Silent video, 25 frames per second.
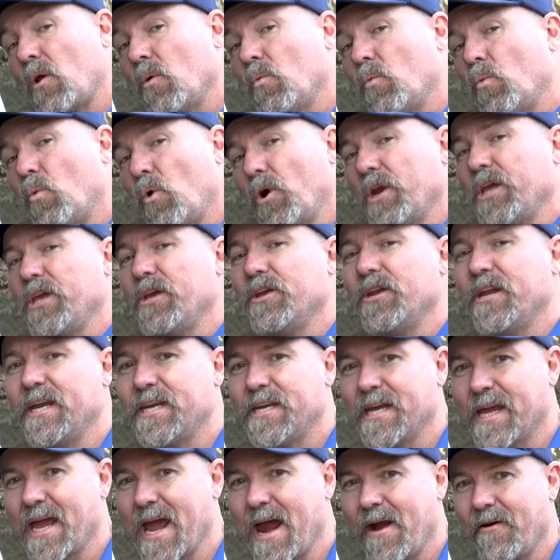What do you
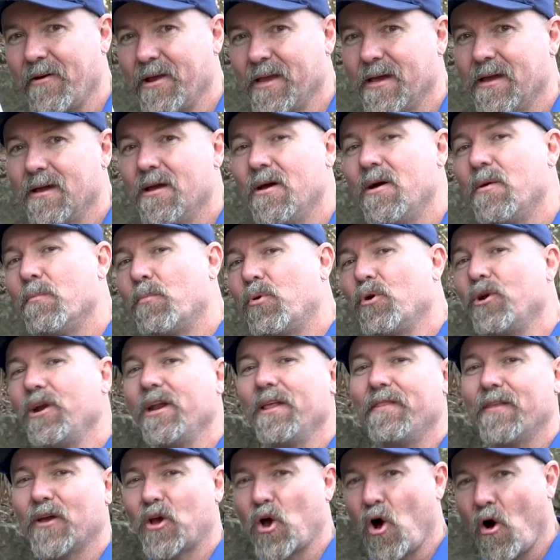need to carry? Put it
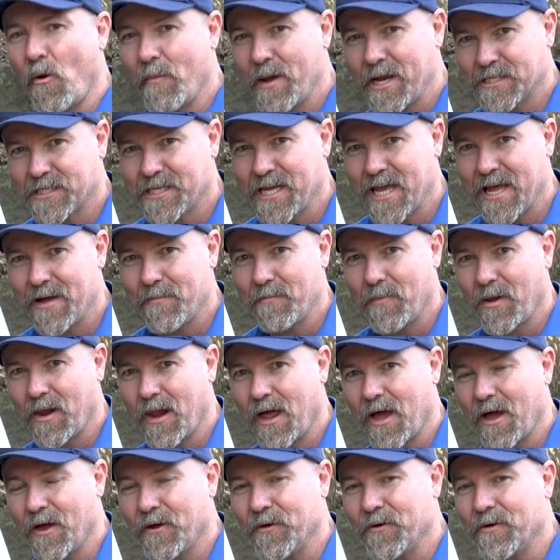in the comments down
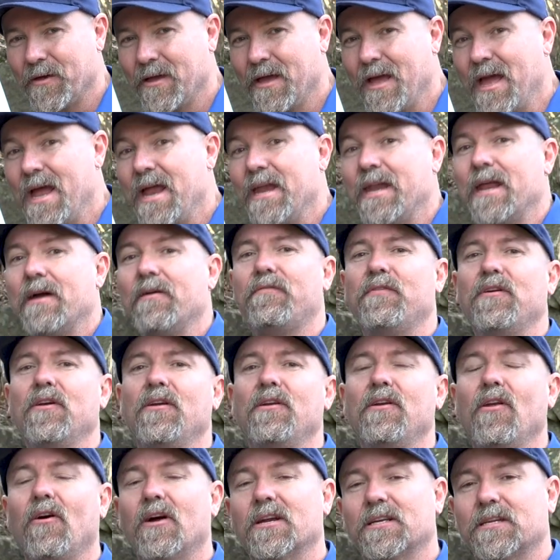below. Now, if
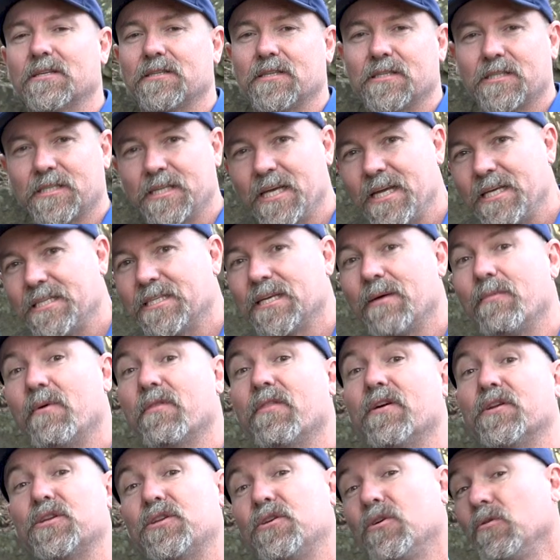you'd like to see some
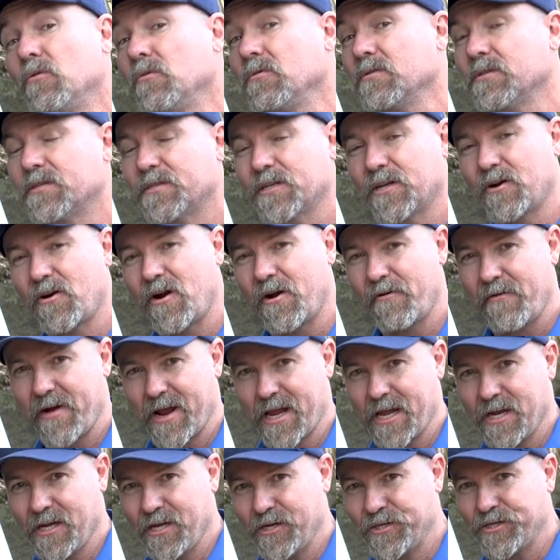of the tools that I
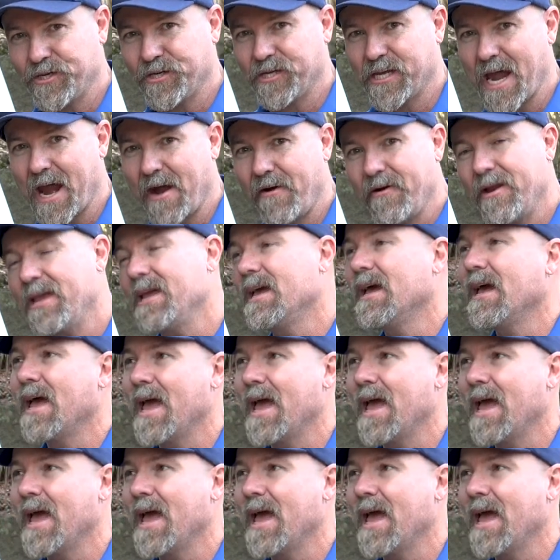reckon you should carry,